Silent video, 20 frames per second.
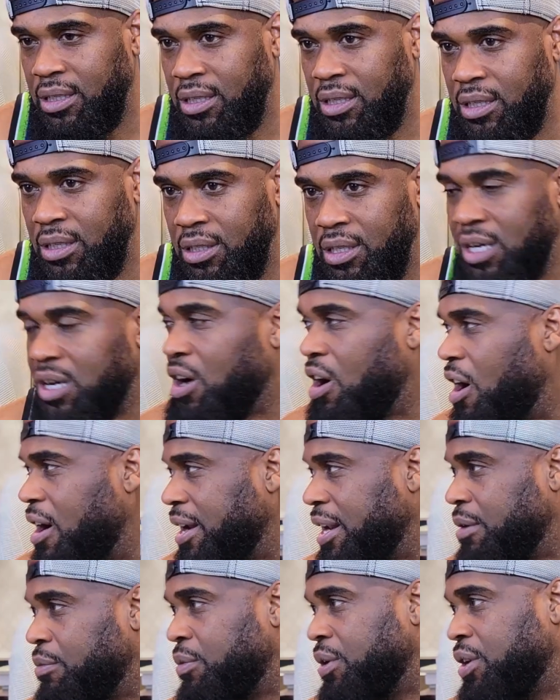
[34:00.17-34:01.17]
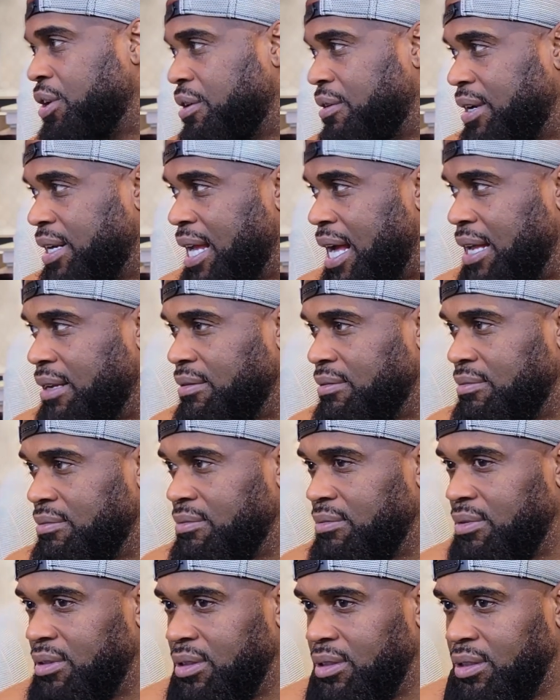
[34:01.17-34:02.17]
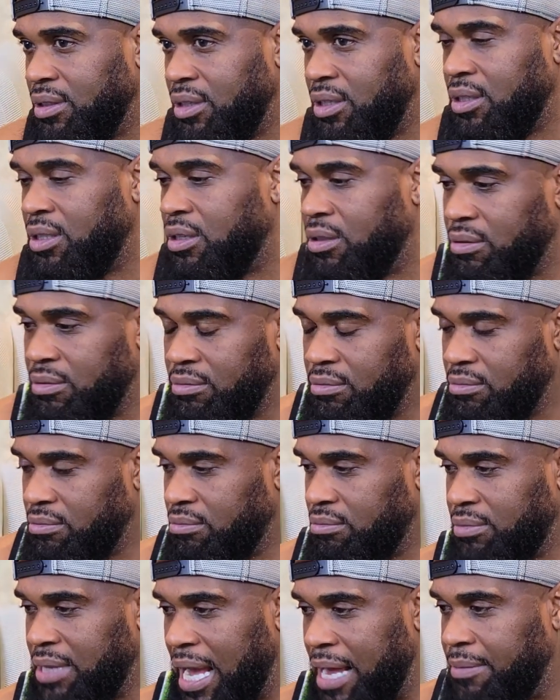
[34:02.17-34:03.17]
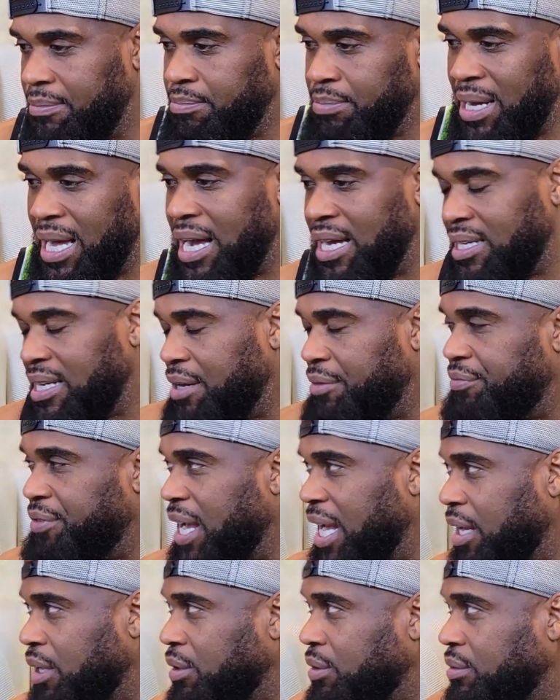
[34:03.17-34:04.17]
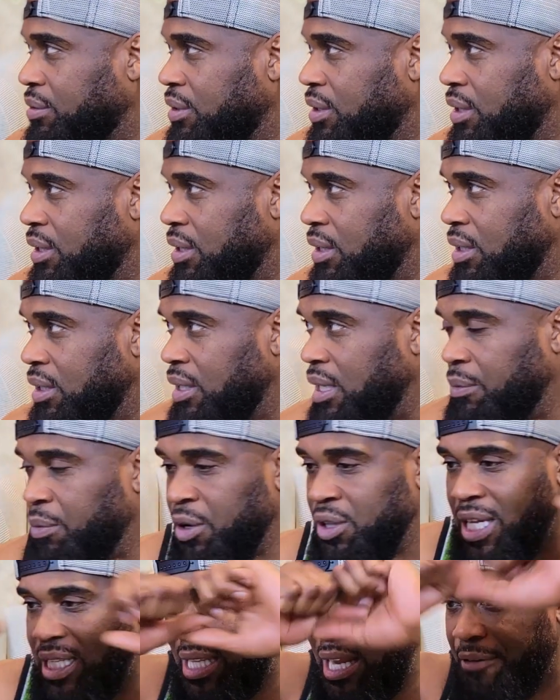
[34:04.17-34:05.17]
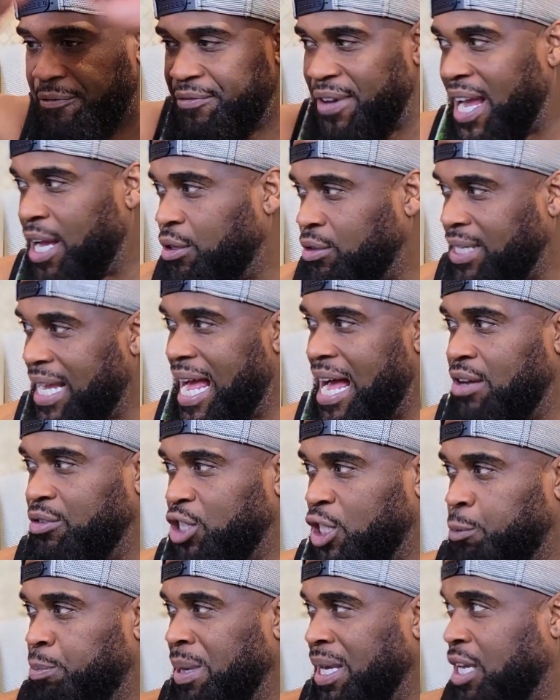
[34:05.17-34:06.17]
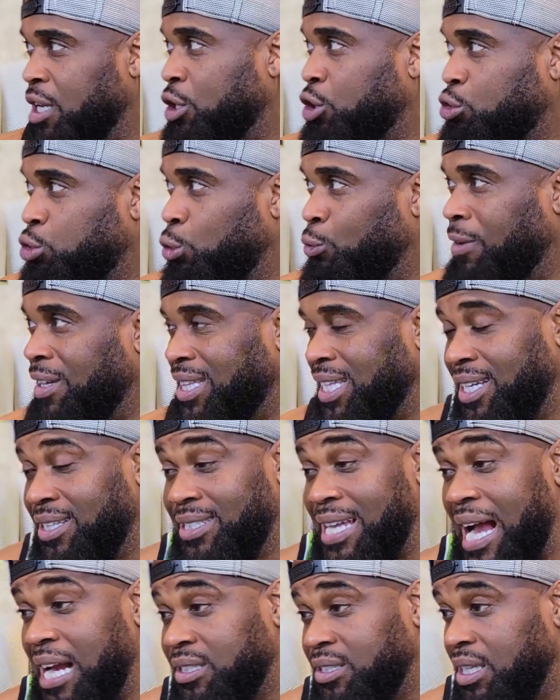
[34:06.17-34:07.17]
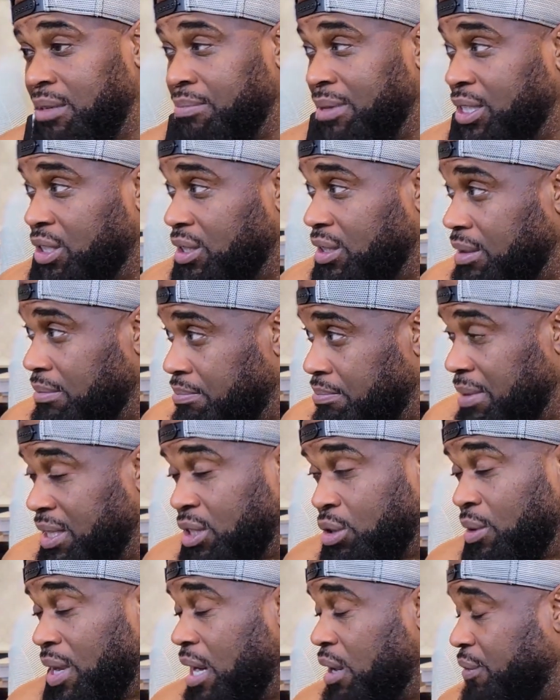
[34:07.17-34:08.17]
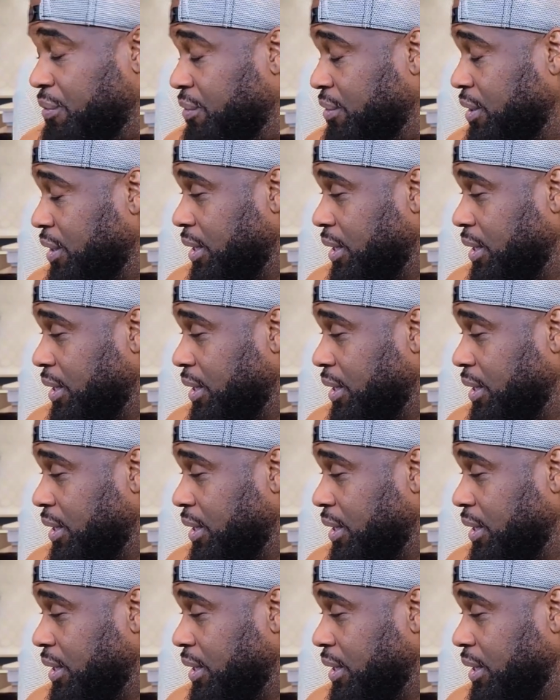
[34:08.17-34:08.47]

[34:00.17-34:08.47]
you're guarded when you're in that, that behind that veil. And when you let that veil down, just speak your truth. I think it's actually mental health.